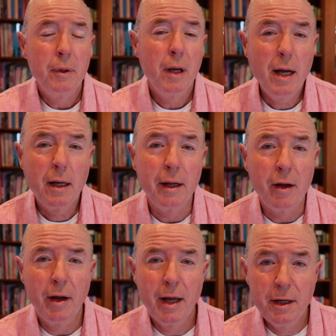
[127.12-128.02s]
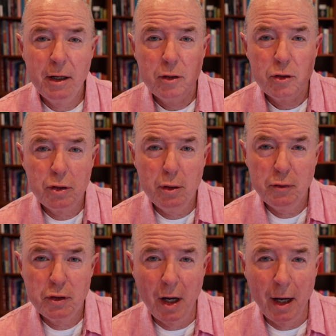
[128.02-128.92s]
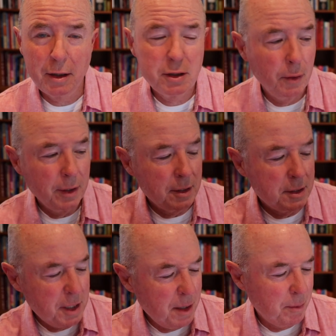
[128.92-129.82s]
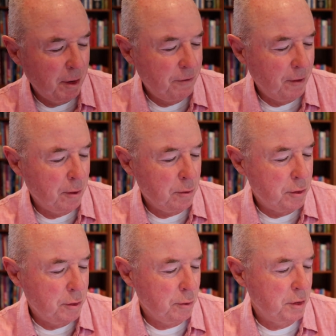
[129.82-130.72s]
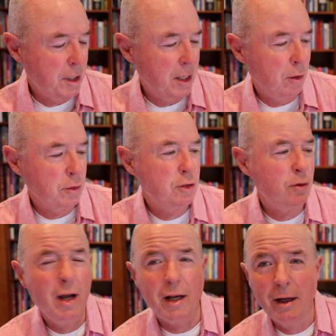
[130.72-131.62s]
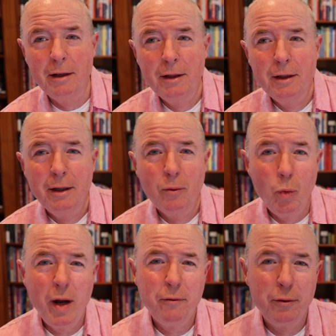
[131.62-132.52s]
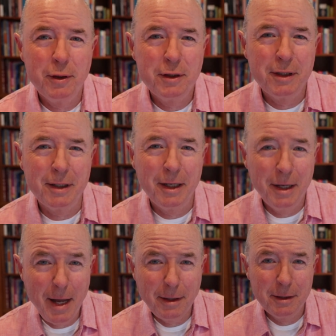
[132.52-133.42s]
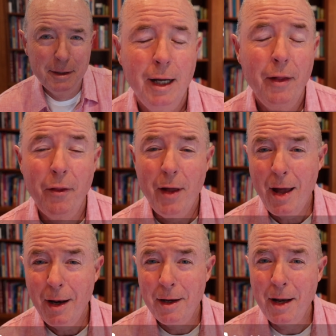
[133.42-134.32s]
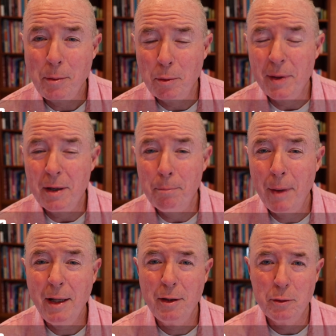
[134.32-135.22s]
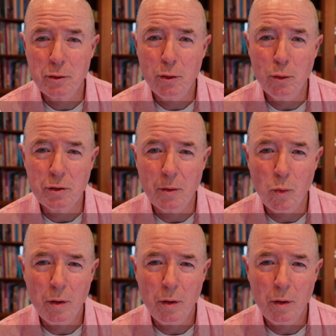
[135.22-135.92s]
But luckily I had Surfshark, so I could set my phone to, say, Australia, wait for it to connect, and that enabled me to make those calls on